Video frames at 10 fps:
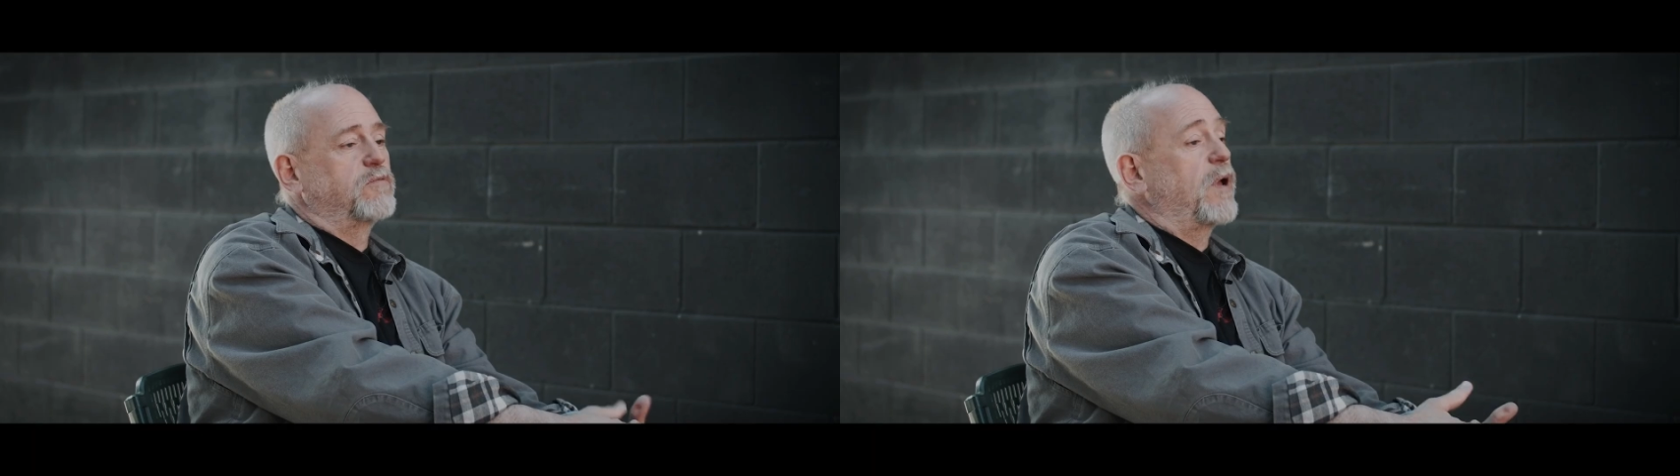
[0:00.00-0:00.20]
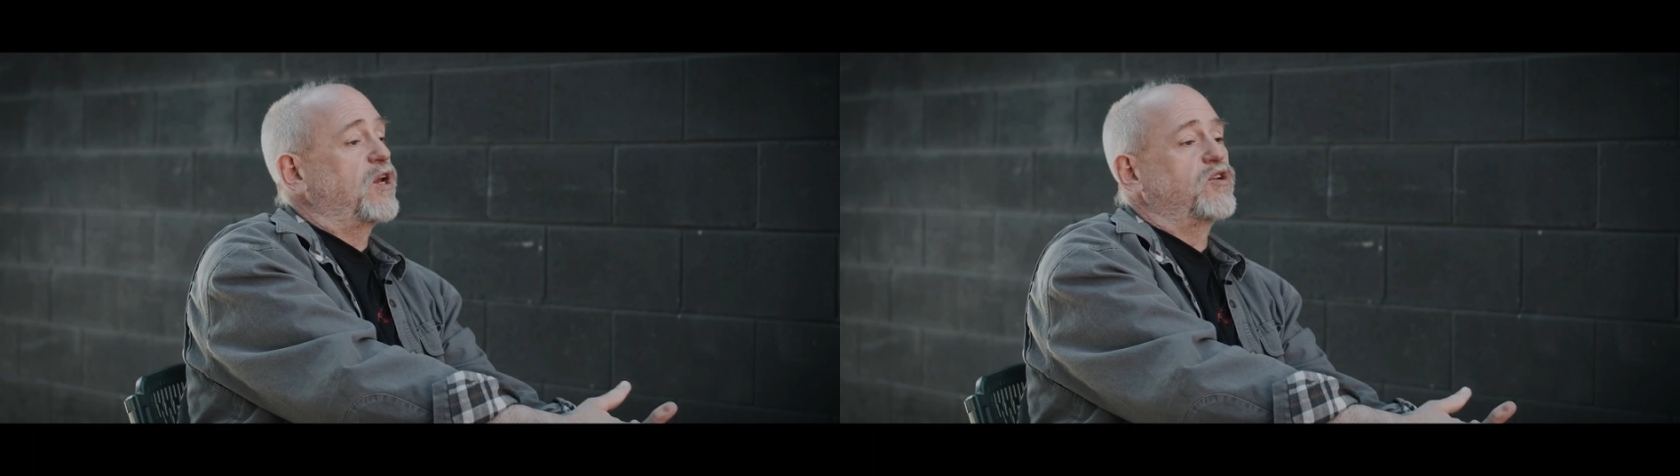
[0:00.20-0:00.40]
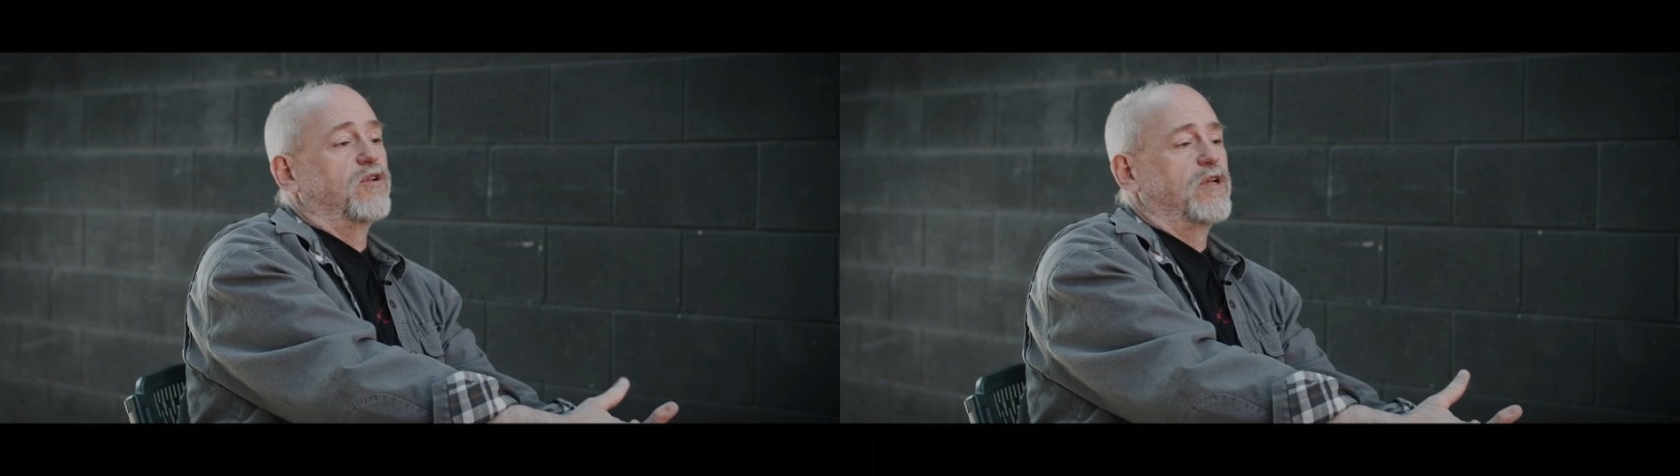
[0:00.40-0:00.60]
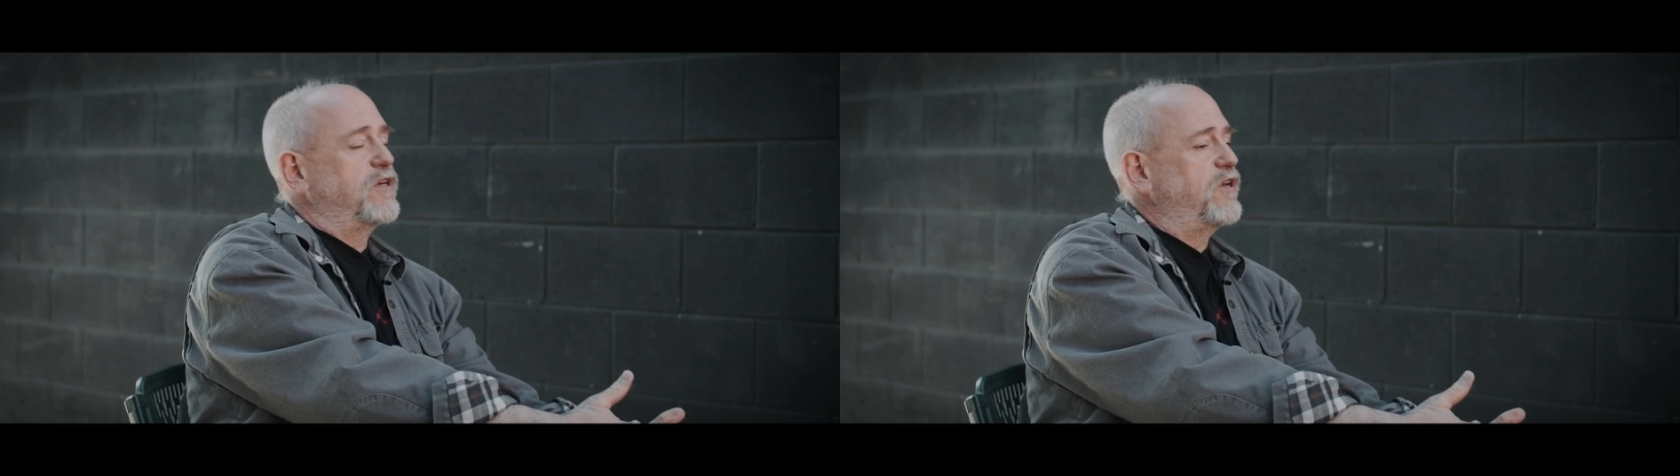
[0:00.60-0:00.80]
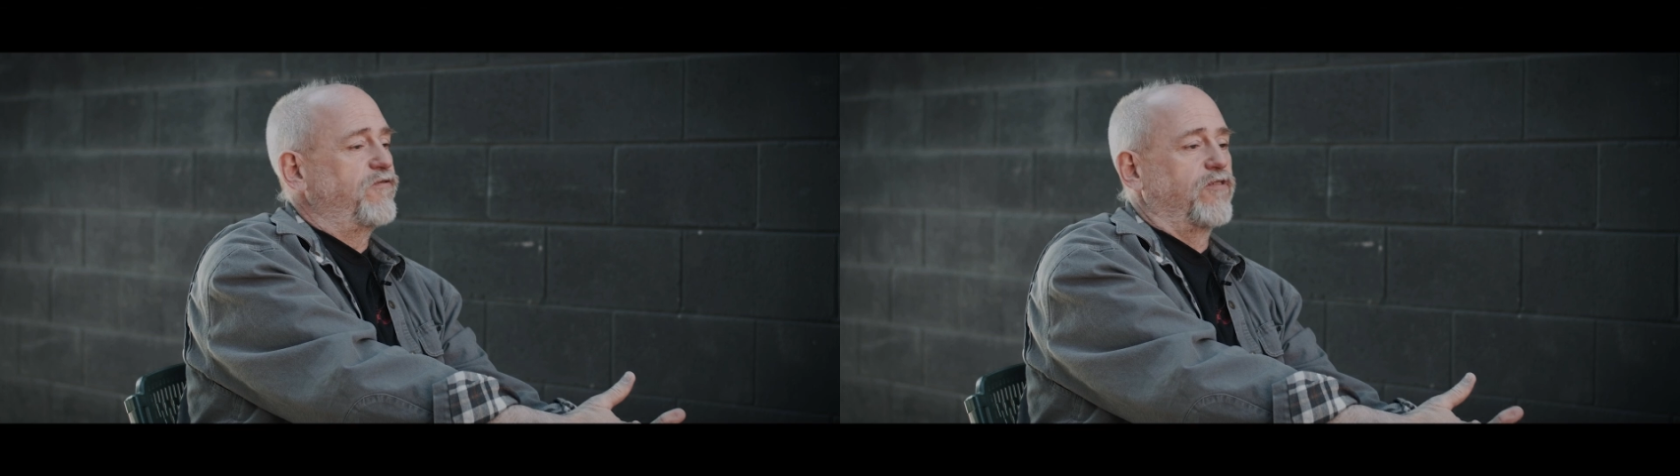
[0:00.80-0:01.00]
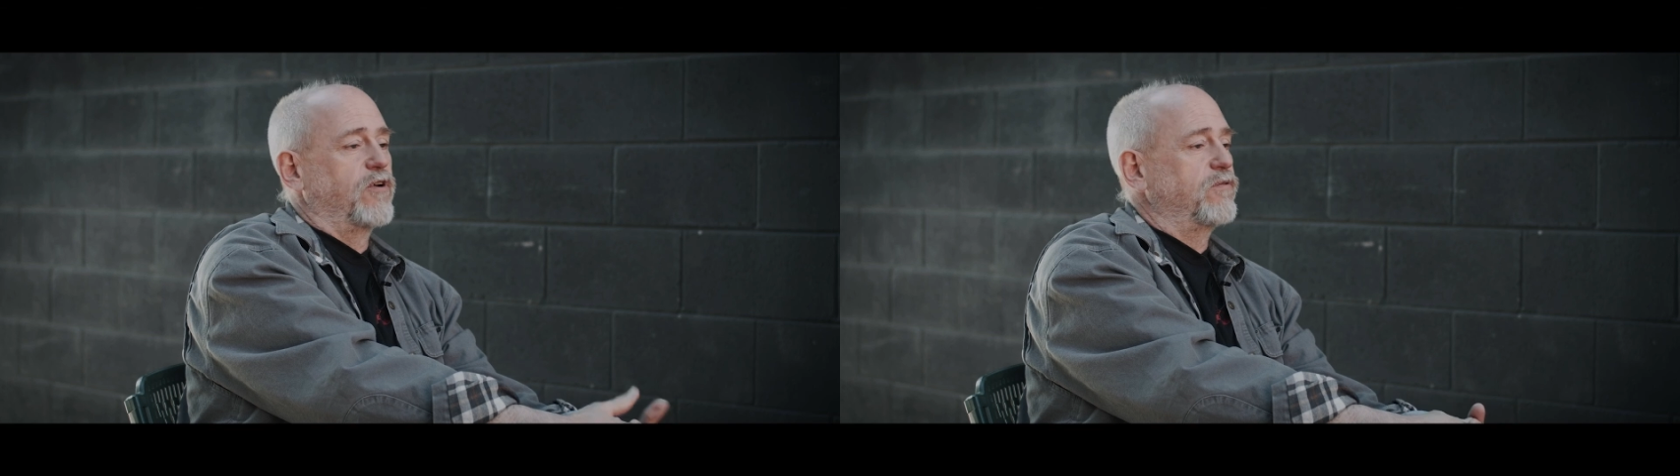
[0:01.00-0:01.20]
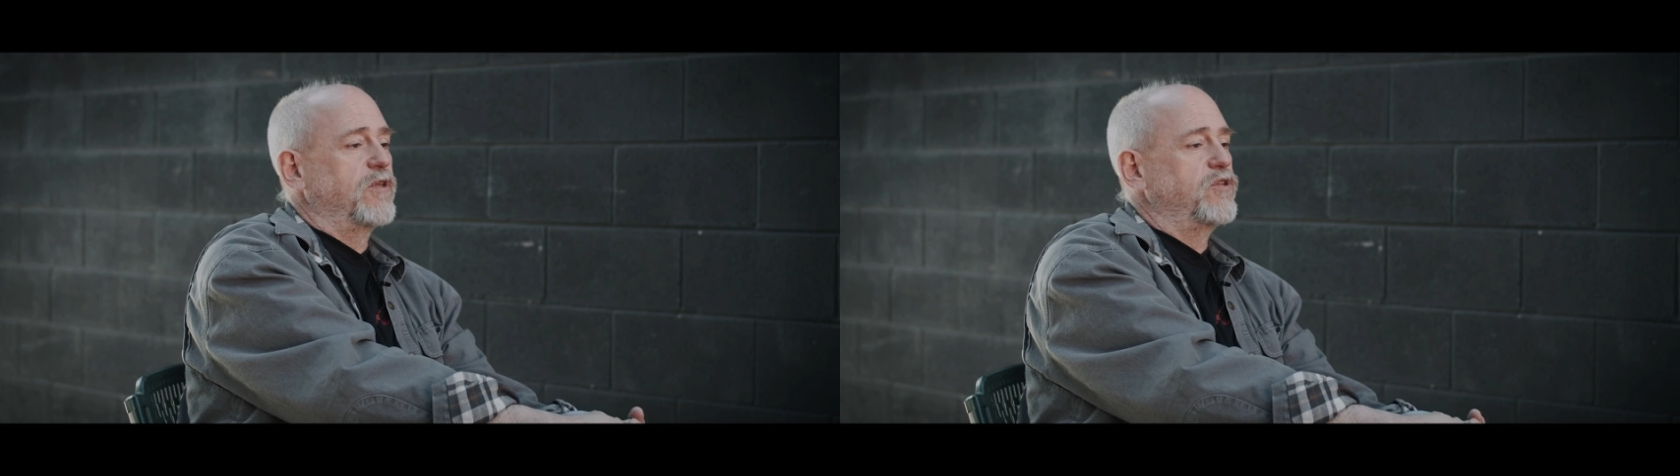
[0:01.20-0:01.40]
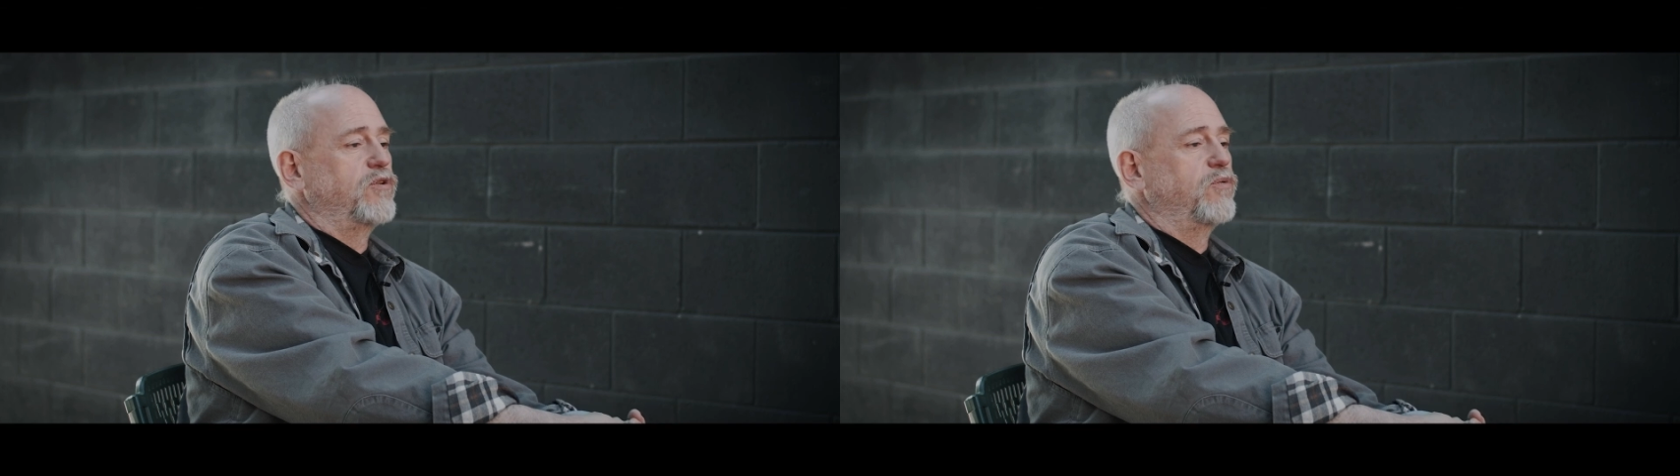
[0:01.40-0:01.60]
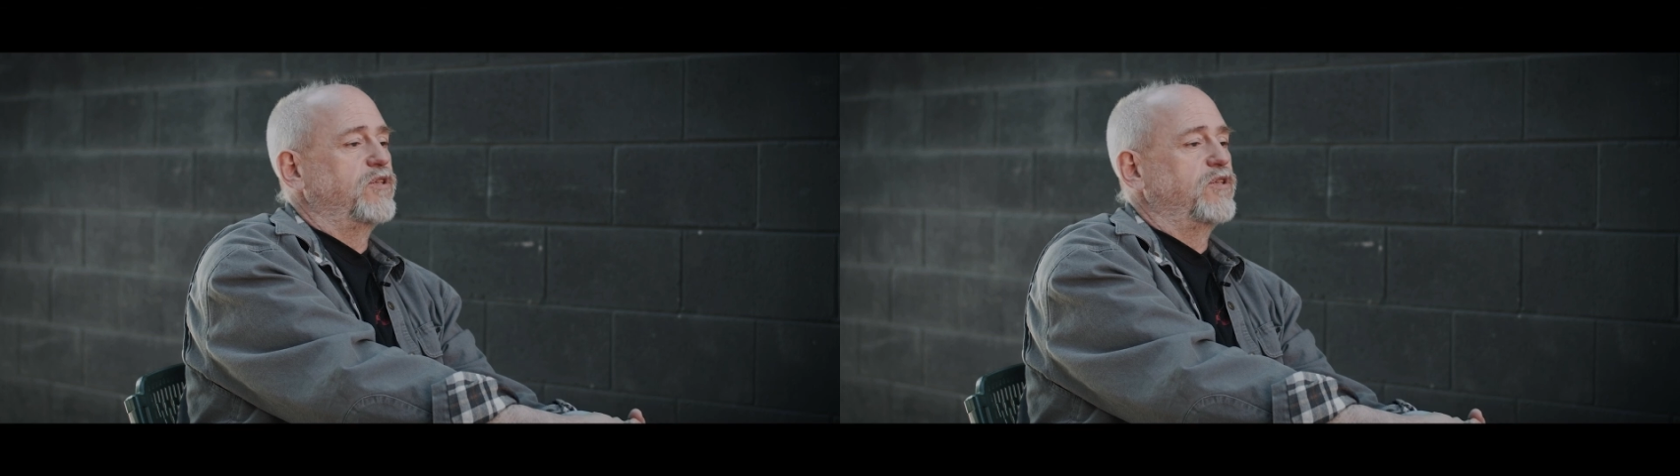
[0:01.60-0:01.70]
special and different than you